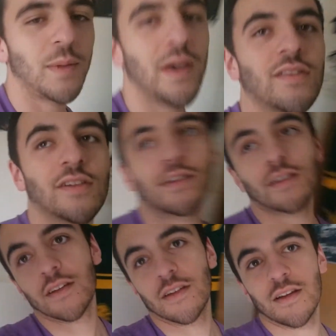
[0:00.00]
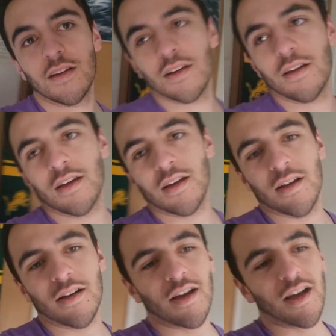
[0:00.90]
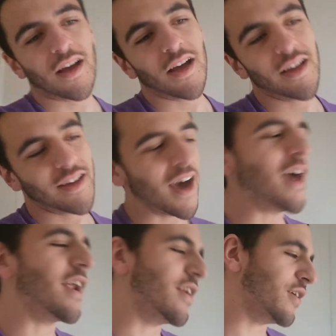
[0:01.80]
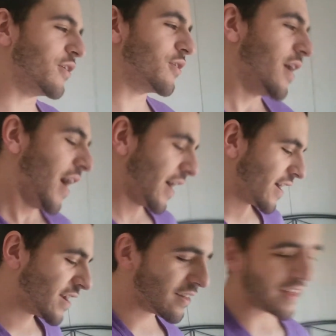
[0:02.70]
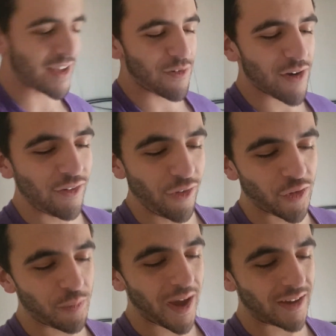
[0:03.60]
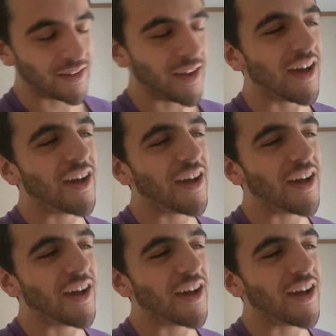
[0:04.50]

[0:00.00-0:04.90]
some answers. I kind of like in retrospect,